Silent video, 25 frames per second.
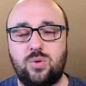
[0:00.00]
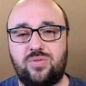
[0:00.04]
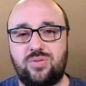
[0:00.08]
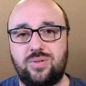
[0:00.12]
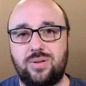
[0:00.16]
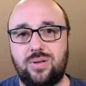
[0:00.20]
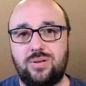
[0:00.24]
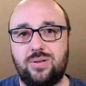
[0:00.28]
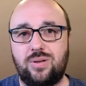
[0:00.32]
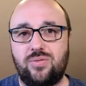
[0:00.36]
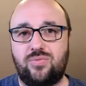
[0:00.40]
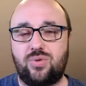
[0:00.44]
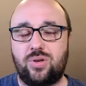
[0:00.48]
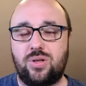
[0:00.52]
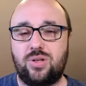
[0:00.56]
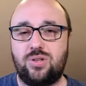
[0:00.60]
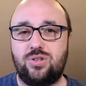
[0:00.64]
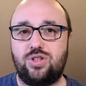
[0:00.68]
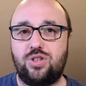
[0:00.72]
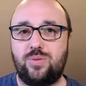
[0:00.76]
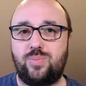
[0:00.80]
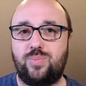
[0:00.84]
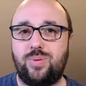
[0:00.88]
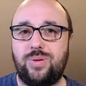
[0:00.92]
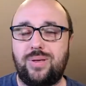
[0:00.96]
with a
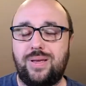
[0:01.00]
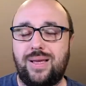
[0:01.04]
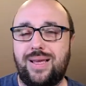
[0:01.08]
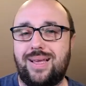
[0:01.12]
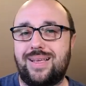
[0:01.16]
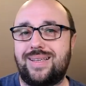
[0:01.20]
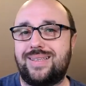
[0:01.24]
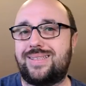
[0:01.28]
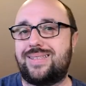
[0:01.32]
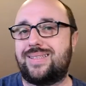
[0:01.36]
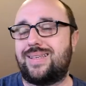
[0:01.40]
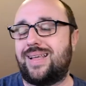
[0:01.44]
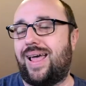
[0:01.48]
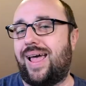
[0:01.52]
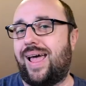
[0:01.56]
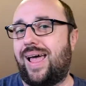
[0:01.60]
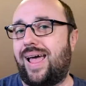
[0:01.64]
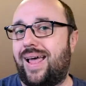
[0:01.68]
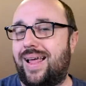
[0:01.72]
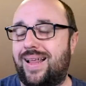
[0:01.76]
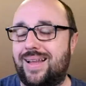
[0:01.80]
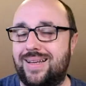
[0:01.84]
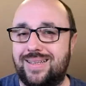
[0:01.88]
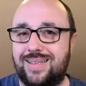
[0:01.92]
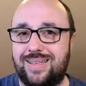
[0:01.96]
different GPS
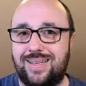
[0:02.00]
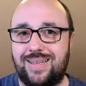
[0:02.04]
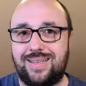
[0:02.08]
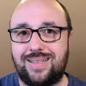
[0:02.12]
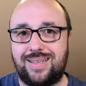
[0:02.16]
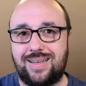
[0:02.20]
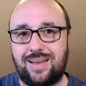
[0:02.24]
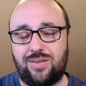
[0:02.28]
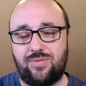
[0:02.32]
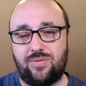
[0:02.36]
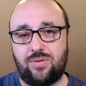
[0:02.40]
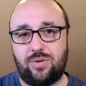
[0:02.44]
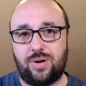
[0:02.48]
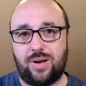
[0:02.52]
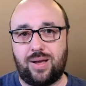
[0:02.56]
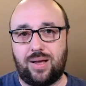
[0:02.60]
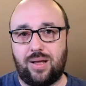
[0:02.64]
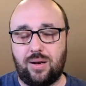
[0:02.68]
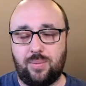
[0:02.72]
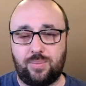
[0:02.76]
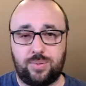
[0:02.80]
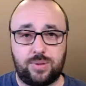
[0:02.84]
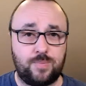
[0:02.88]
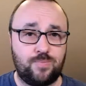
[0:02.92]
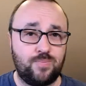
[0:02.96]
and it never
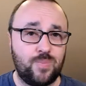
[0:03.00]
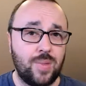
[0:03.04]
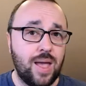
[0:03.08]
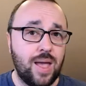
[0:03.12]
helped.